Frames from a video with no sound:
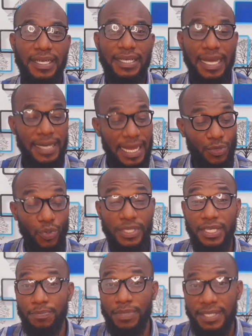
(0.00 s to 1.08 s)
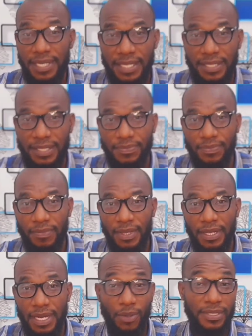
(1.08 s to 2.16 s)
that that was a business
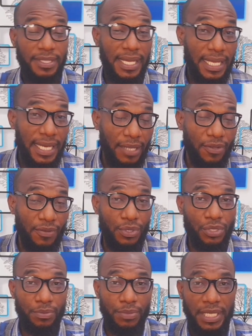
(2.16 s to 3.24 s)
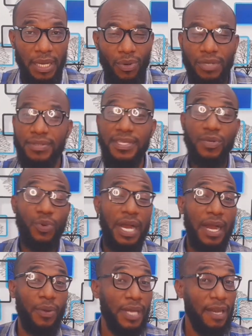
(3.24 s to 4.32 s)
that was taken out of social media. What do you think
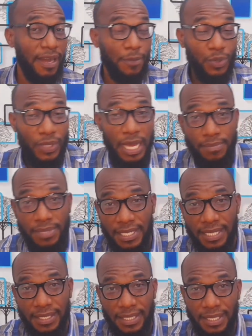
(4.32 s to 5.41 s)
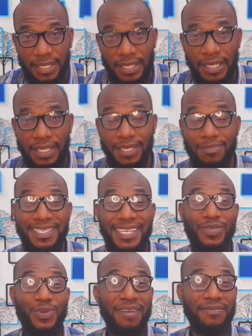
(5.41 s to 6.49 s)
would have happened to that business? The
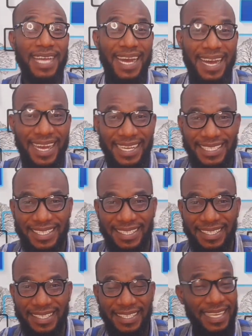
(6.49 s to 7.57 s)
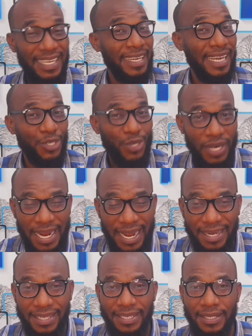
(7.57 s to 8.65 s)
business would have died a
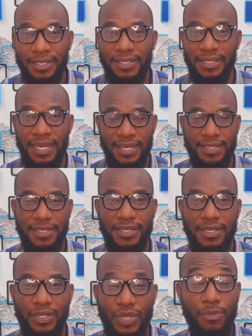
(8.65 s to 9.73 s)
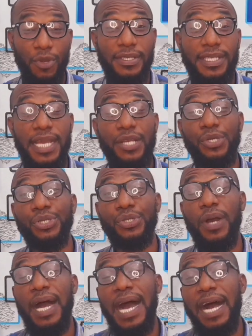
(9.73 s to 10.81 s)
natural death. So I'm not saying you should
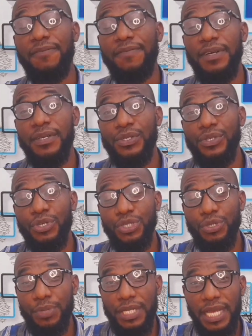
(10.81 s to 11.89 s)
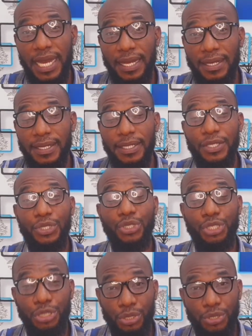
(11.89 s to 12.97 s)
not have social media. You
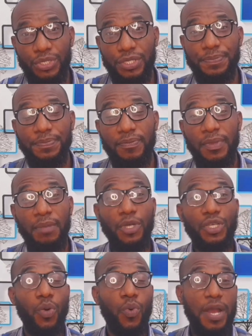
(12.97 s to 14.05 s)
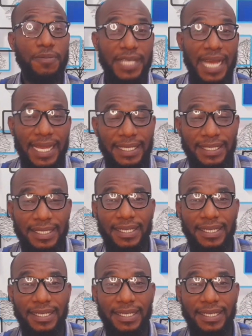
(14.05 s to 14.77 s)
should, or your website